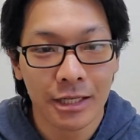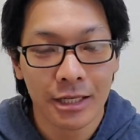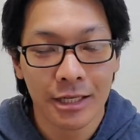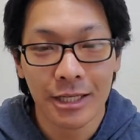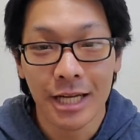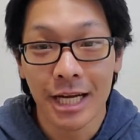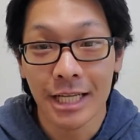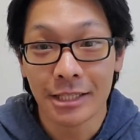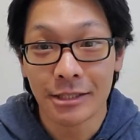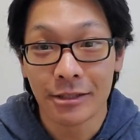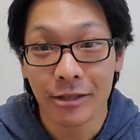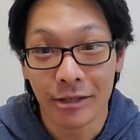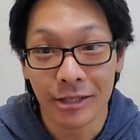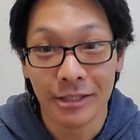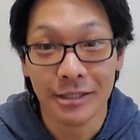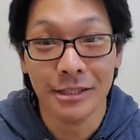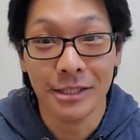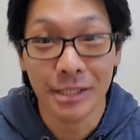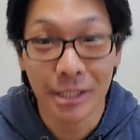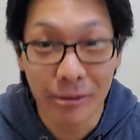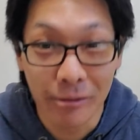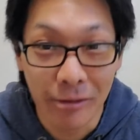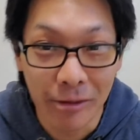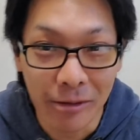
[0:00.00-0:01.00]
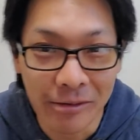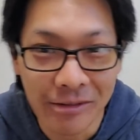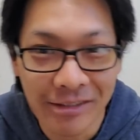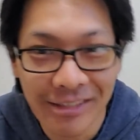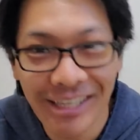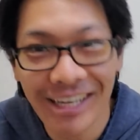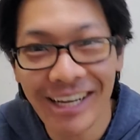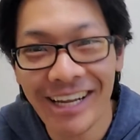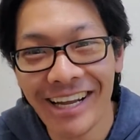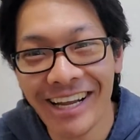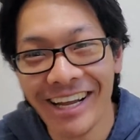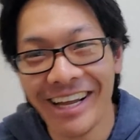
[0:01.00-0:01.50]
not stuck at 0
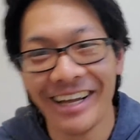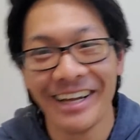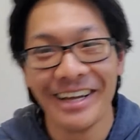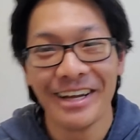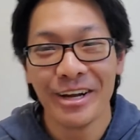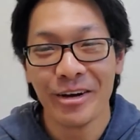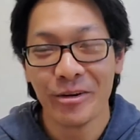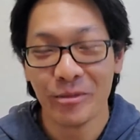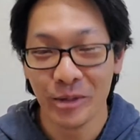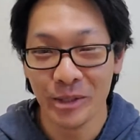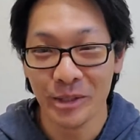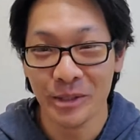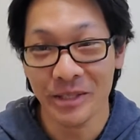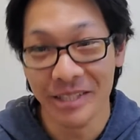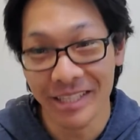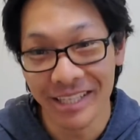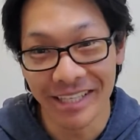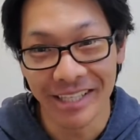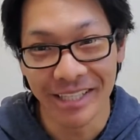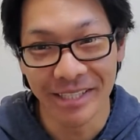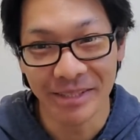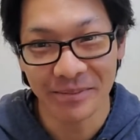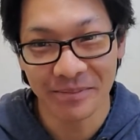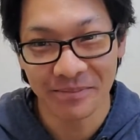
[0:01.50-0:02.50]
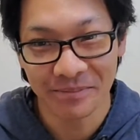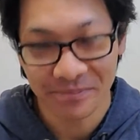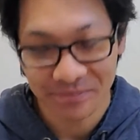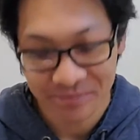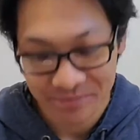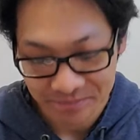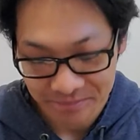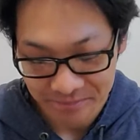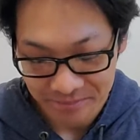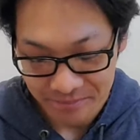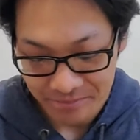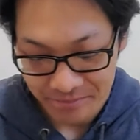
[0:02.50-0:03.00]
when you need it.
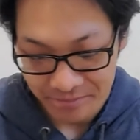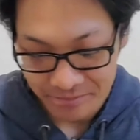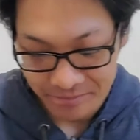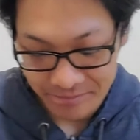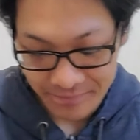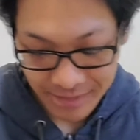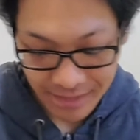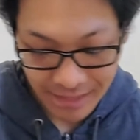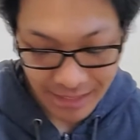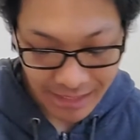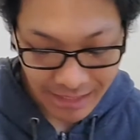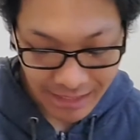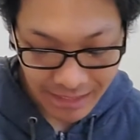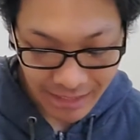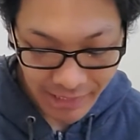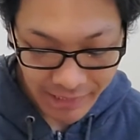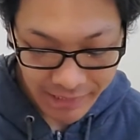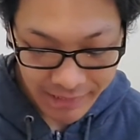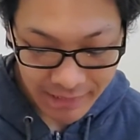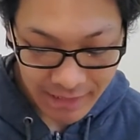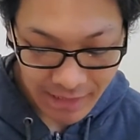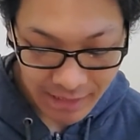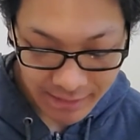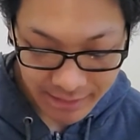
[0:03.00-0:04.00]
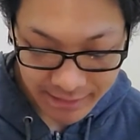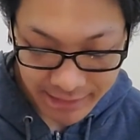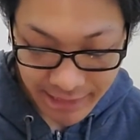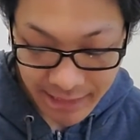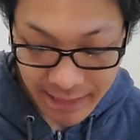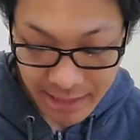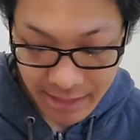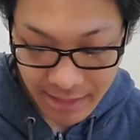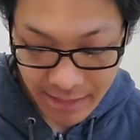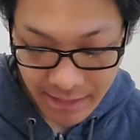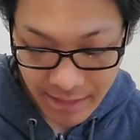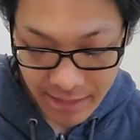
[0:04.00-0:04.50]
Now the
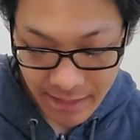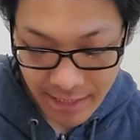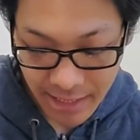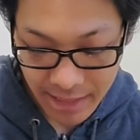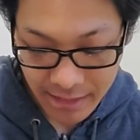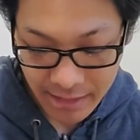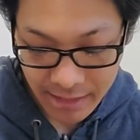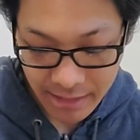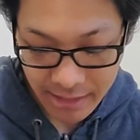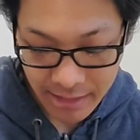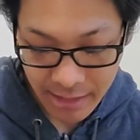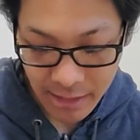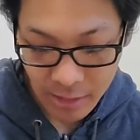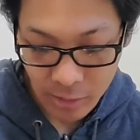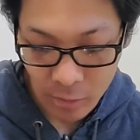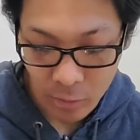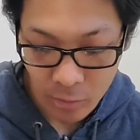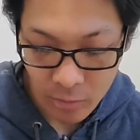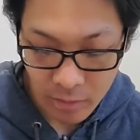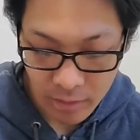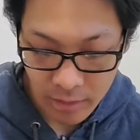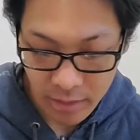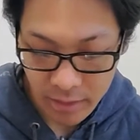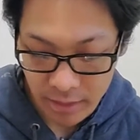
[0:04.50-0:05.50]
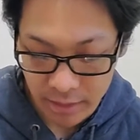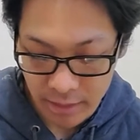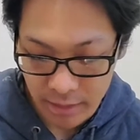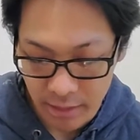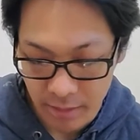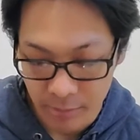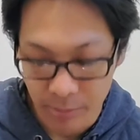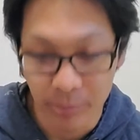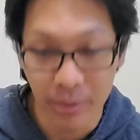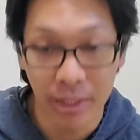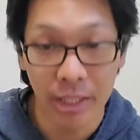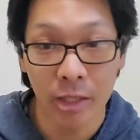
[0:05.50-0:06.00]
second thing I had to get was
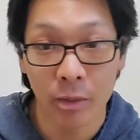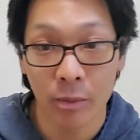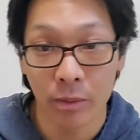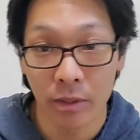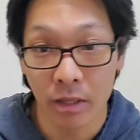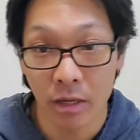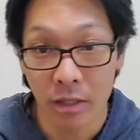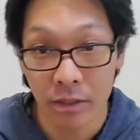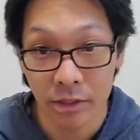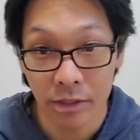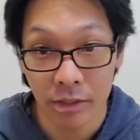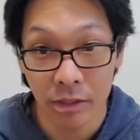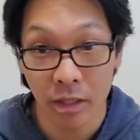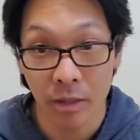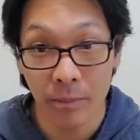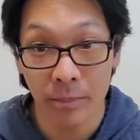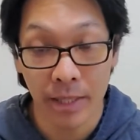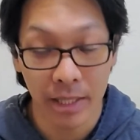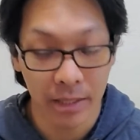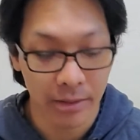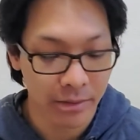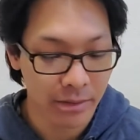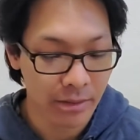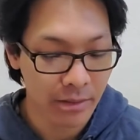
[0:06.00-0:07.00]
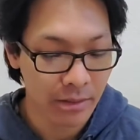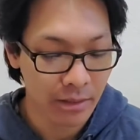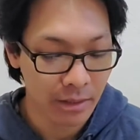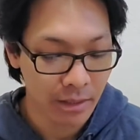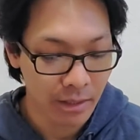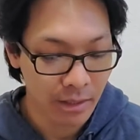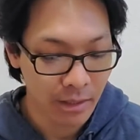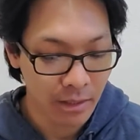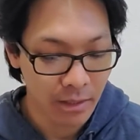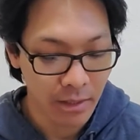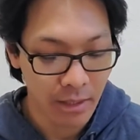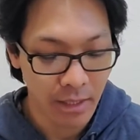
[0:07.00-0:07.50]
Myo-Inositol powder.
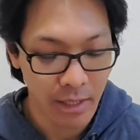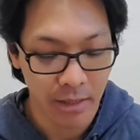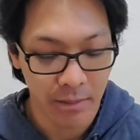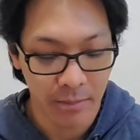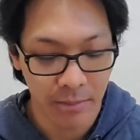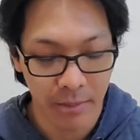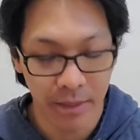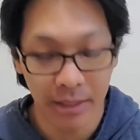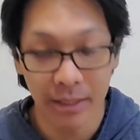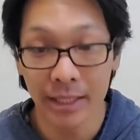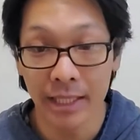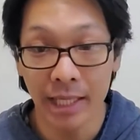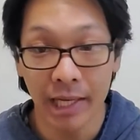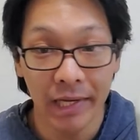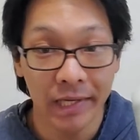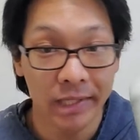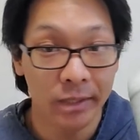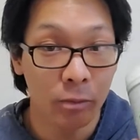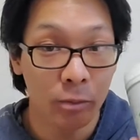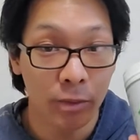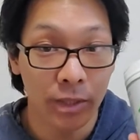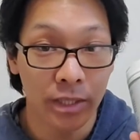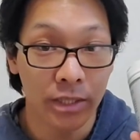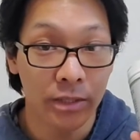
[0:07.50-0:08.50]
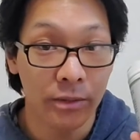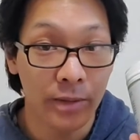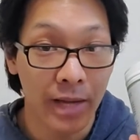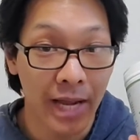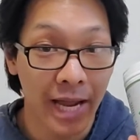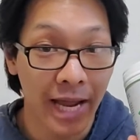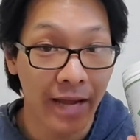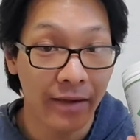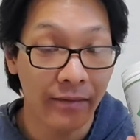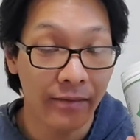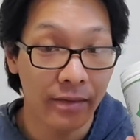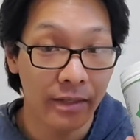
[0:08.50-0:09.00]
Again, we do
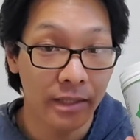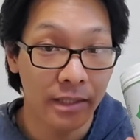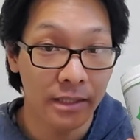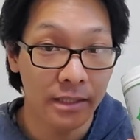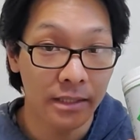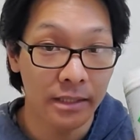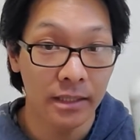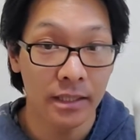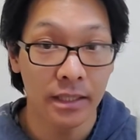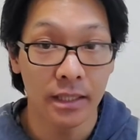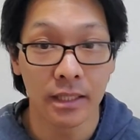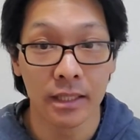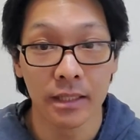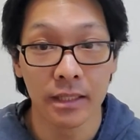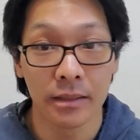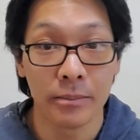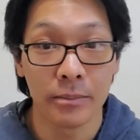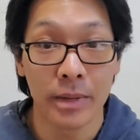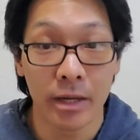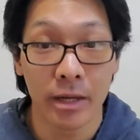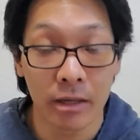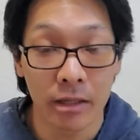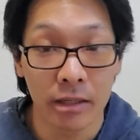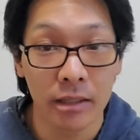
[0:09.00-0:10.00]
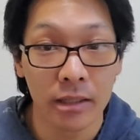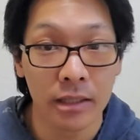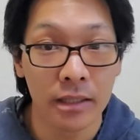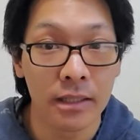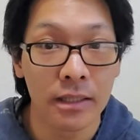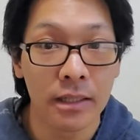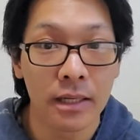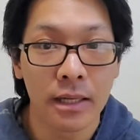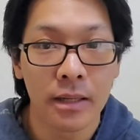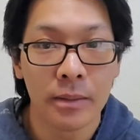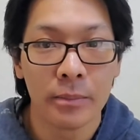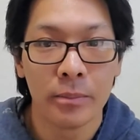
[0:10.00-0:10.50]
have this in
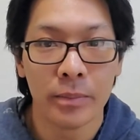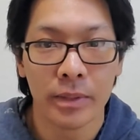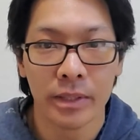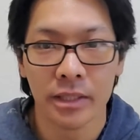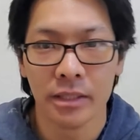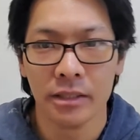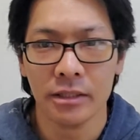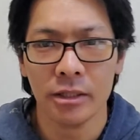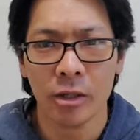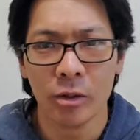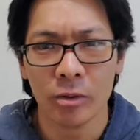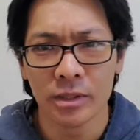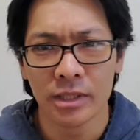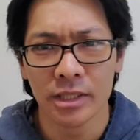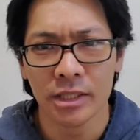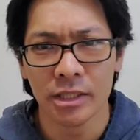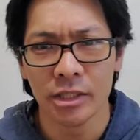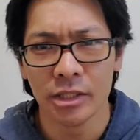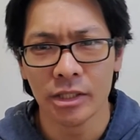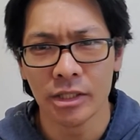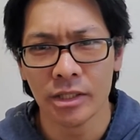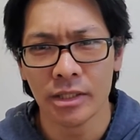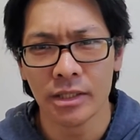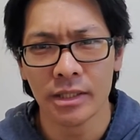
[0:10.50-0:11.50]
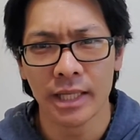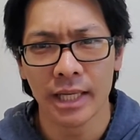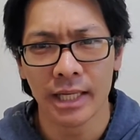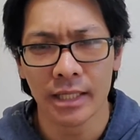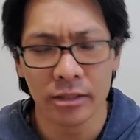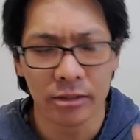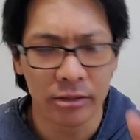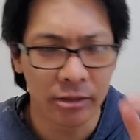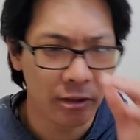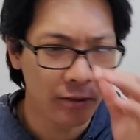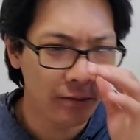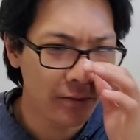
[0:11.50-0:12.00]
America, but the dosages and
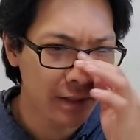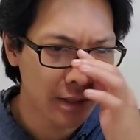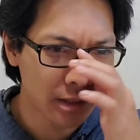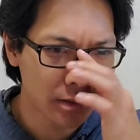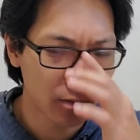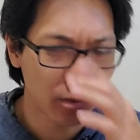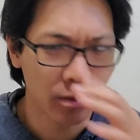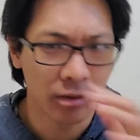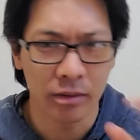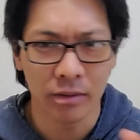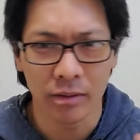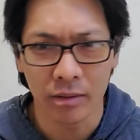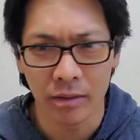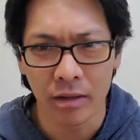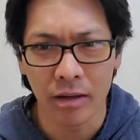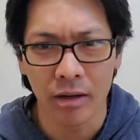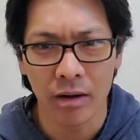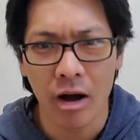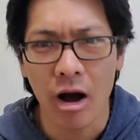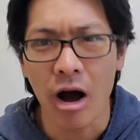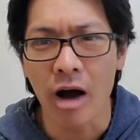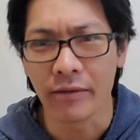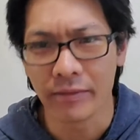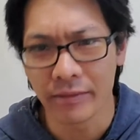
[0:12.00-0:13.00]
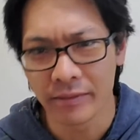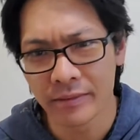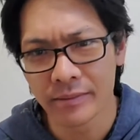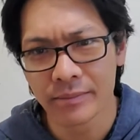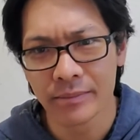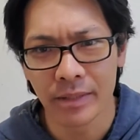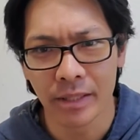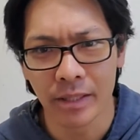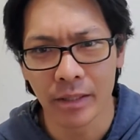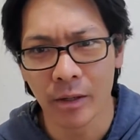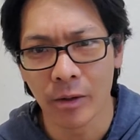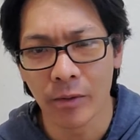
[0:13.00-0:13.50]
servings were off.
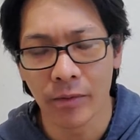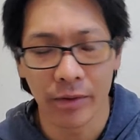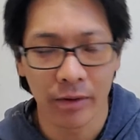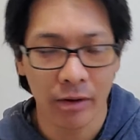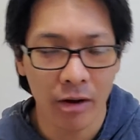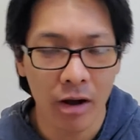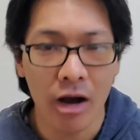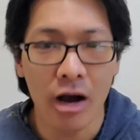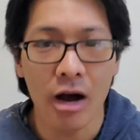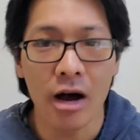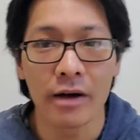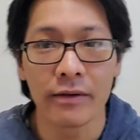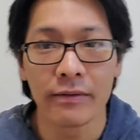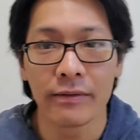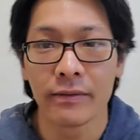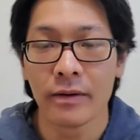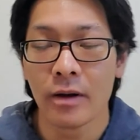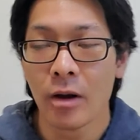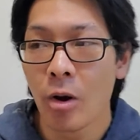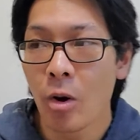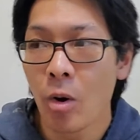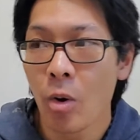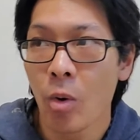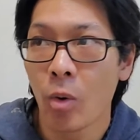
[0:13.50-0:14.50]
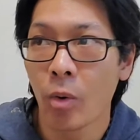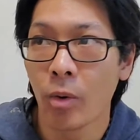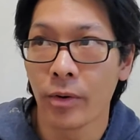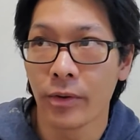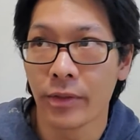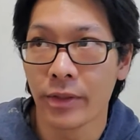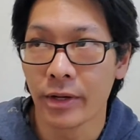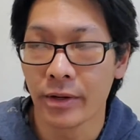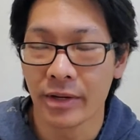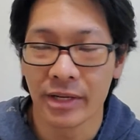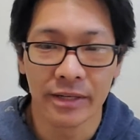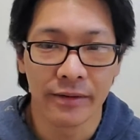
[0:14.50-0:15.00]
You know, they're off or
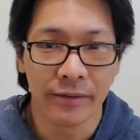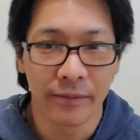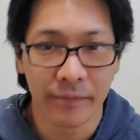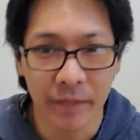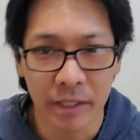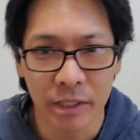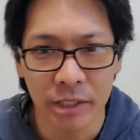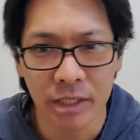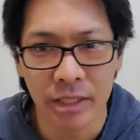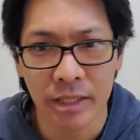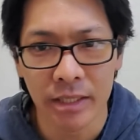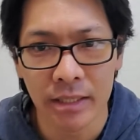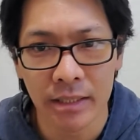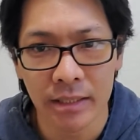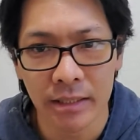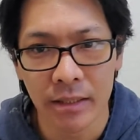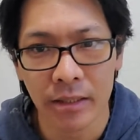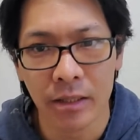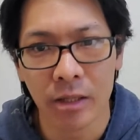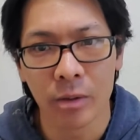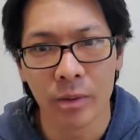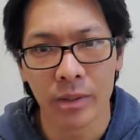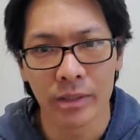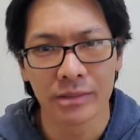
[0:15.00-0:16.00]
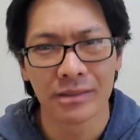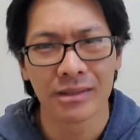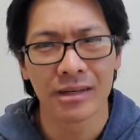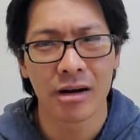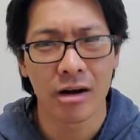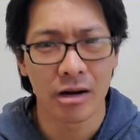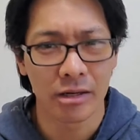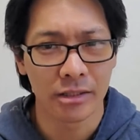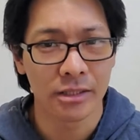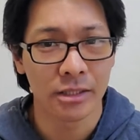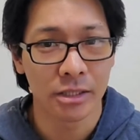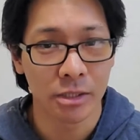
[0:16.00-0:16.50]
they're inefficient. You know, it
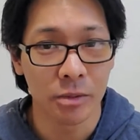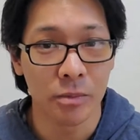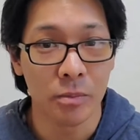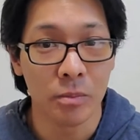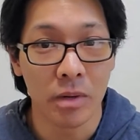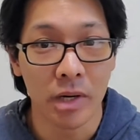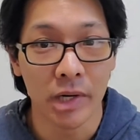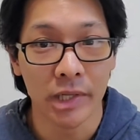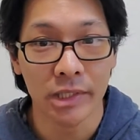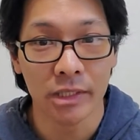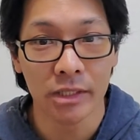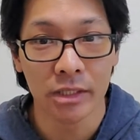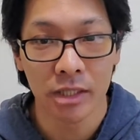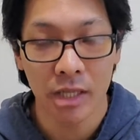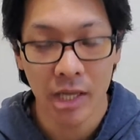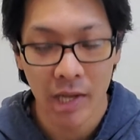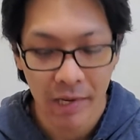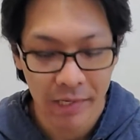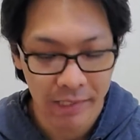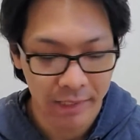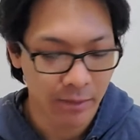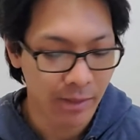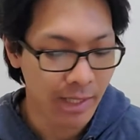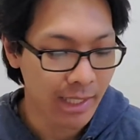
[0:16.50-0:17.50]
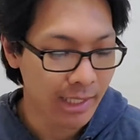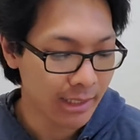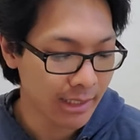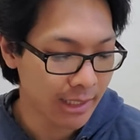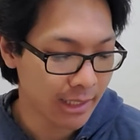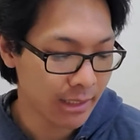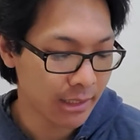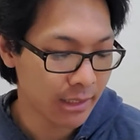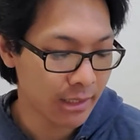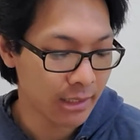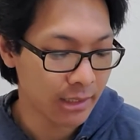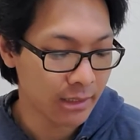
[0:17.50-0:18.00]
costs too much. So I had to
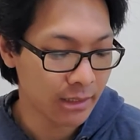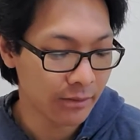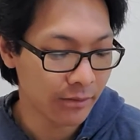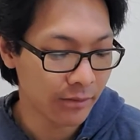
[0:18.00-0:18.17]
get this